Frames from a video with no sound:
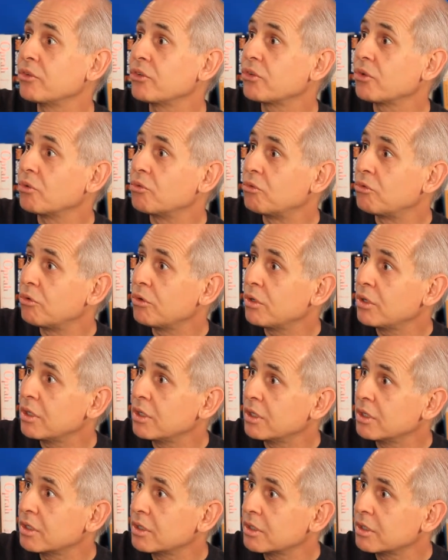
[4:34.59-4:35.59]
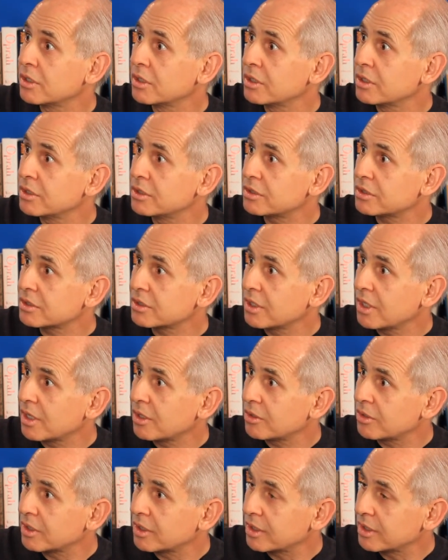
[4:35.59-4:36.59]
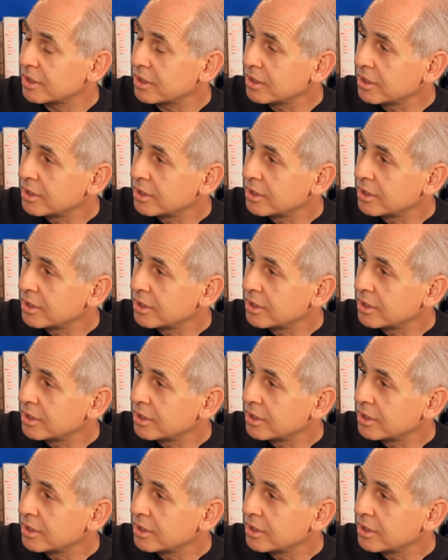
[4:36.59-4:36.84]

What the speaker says: So really slowly.